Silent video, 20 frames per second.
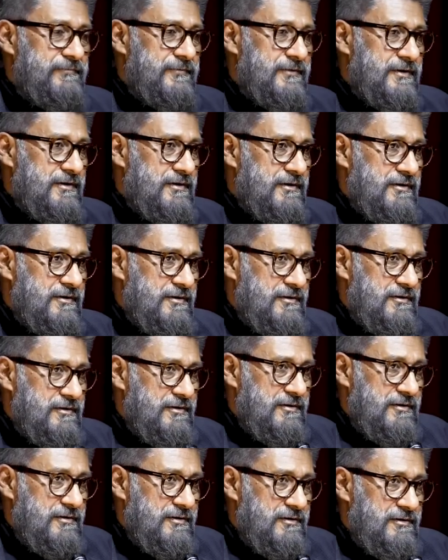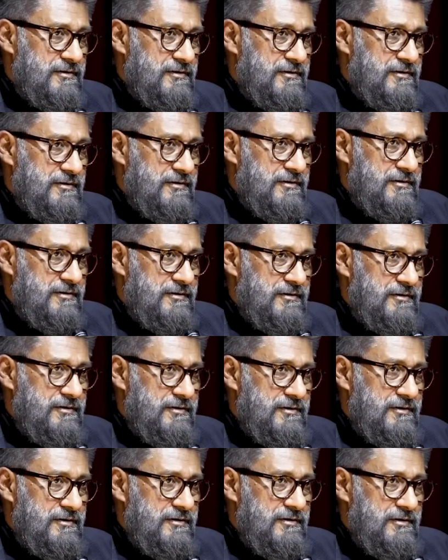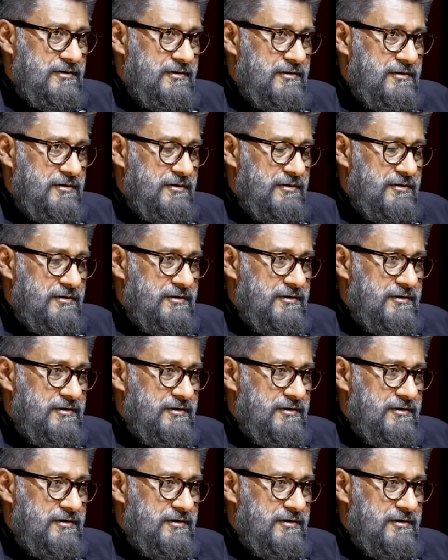(no one is talking)